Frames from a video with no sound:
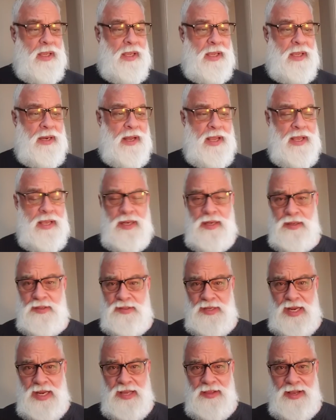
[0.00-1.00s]
And I can
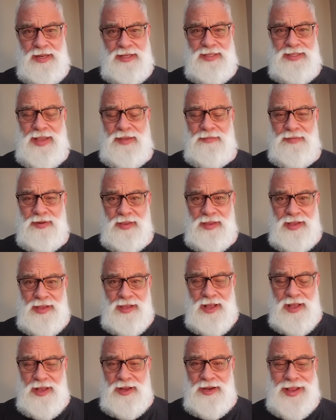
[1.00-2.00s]
say that it's definitely
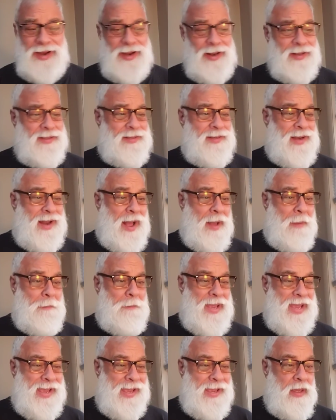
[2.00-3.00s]
God, and it's not
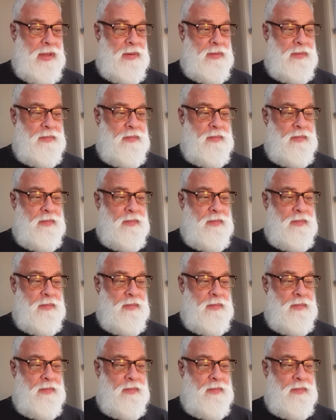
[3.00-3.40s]
me.